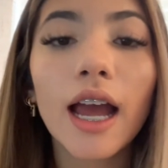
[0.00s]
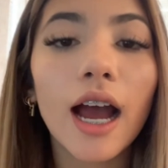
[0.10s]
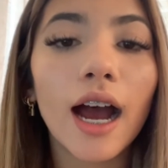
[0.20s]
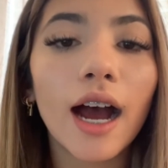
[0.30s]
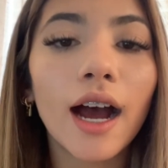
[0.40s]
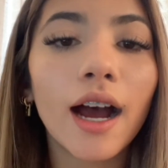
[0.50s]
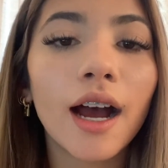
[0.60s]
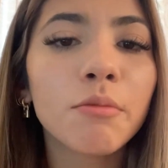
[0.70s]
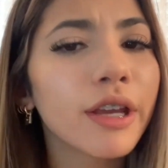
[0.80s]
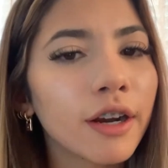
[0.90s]
Here
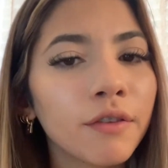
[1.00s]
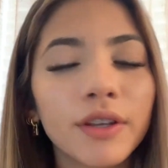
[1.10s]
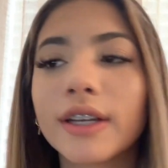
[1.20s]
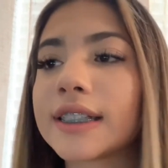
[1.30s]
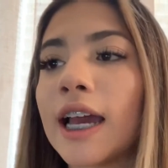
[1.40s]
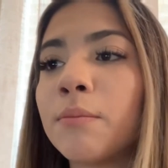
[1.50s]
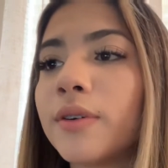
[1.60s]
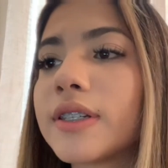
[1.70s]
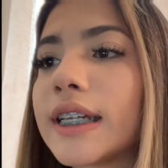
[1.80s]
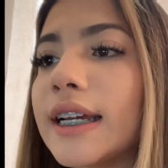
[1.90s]
are a few
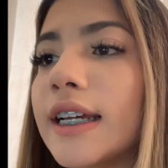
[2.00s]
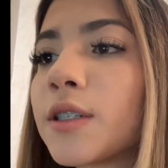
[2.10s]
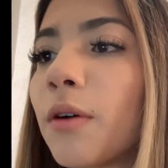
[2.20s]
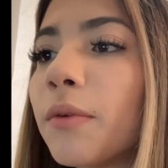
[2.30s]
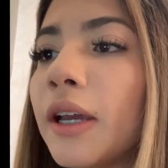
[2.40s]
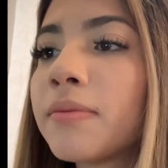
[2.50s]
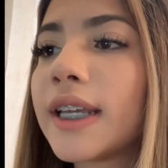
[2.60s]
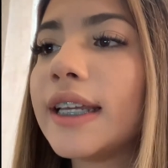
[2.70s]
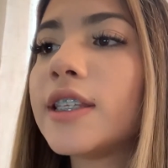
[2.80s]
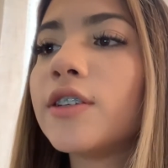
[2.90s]
examples. Is, what we
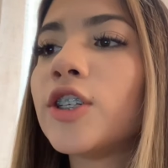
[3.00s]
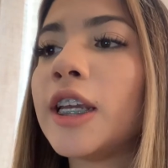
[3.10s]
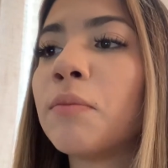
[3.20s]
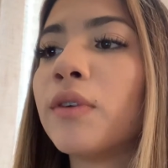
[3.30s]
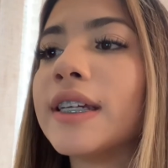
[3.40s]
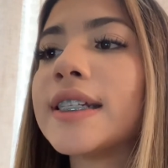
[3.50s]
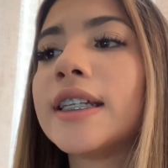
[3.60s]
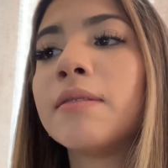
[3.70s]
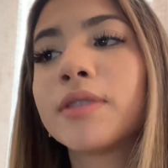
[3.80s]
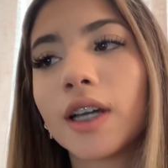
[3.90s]
obtain too cheap, we
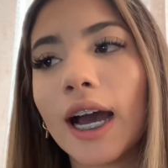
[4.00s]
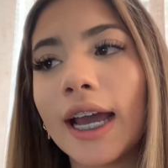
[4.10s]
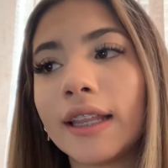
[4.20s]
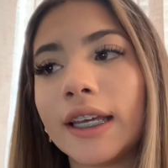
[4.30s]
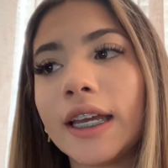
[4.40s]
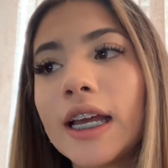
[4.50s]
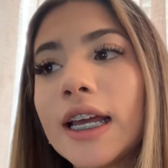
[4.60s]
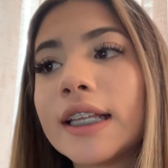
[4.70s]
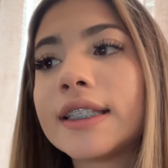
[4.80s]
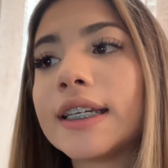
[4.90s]
esteem too highly.
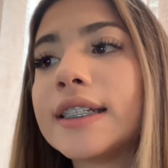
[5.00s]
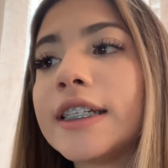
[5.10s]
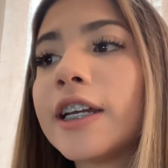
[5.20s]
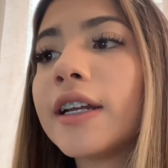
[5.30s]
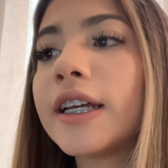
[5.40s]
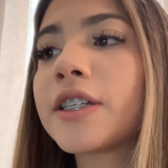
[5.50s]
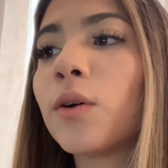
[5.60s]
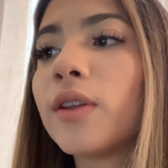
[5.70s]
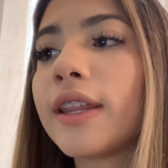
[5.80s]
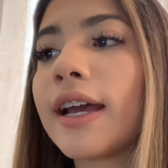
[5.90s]
'Tis dearness
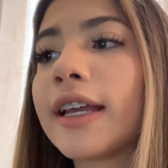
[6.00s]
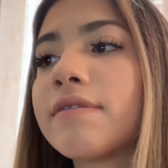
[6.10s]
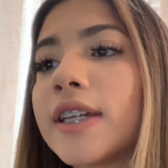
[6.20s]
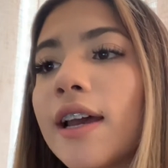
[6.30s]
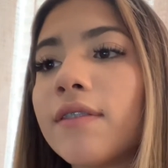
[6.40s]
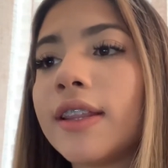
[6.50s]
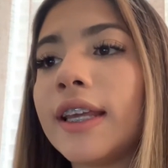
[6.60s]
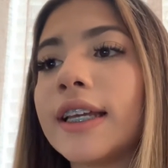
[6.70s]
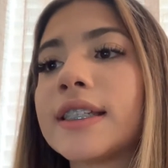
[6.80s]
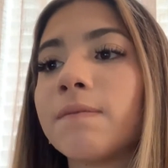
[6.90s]
only that gives
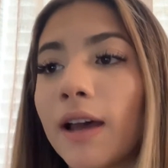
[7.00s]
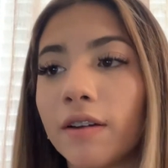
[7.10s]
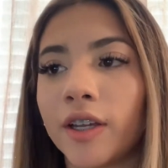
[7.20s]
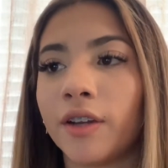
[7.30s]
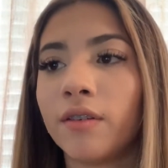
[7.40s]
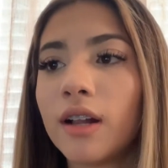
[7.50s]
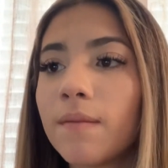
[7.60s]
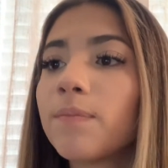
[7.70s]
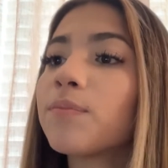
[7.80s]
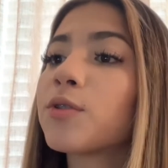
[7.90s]
everything its value.
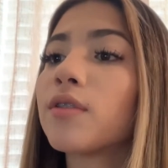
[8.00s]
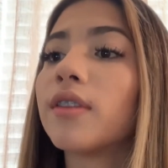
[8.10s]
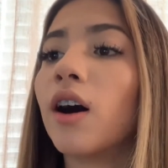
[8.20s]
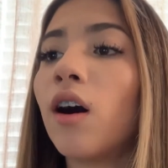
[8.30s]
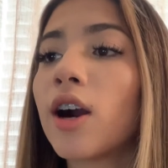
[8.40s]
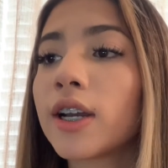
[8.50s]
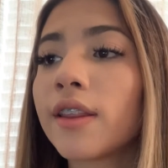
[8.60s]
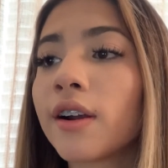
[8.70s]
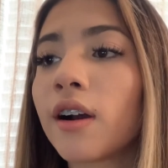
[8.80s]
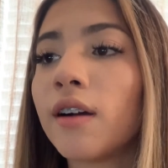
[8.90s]
the harder
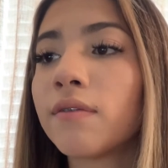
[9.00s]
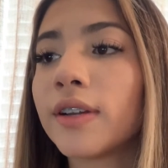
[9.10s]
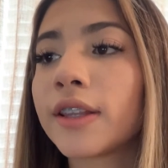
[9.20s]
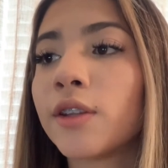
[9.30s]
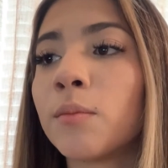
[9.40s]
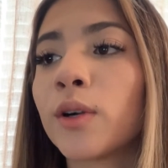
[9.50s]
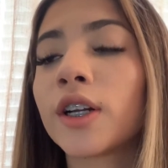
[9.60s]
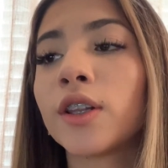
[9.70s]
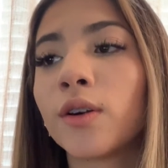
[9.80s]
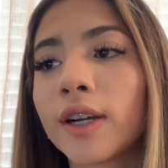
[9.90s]
the conflict, the more
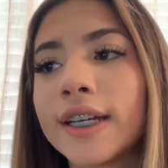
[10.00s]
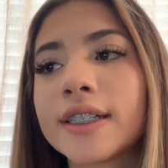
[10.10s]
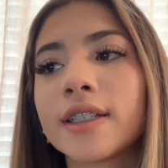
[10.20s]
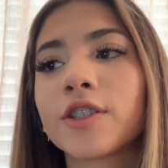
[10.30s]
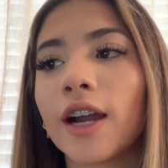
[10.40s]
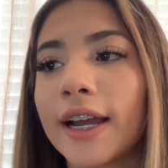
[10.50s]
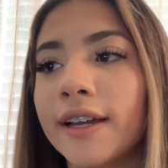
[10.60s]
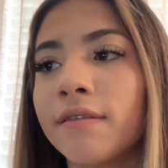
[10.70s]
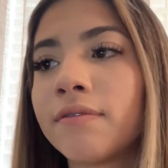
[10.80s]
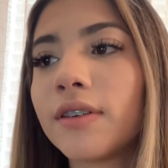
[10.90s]
glorious the
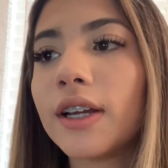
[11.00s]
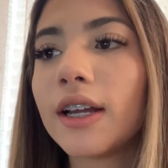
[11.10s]
triumph.